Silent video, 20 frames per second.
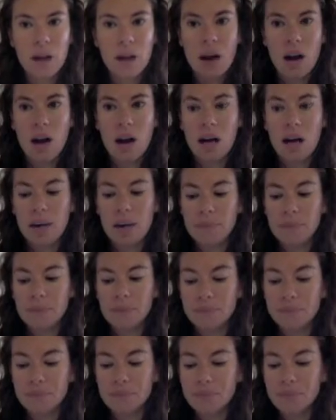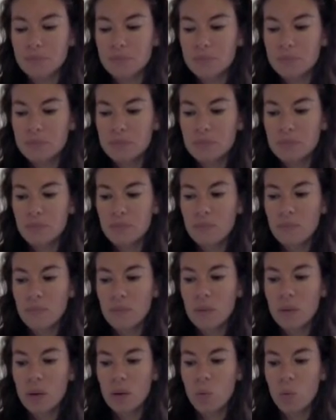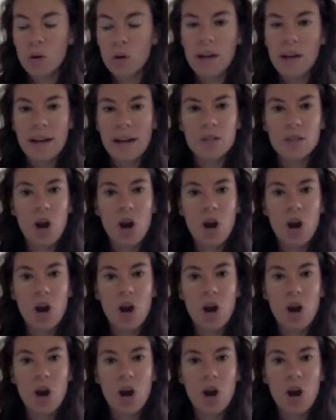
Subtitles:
We're not